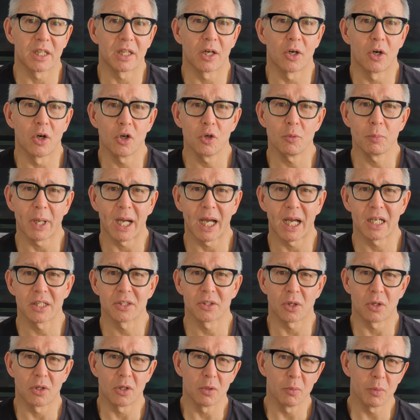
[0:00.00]
the hope
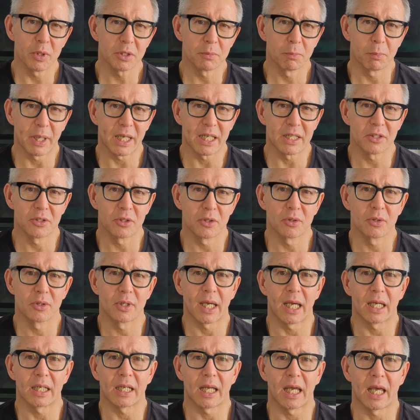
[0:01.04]
has always been to get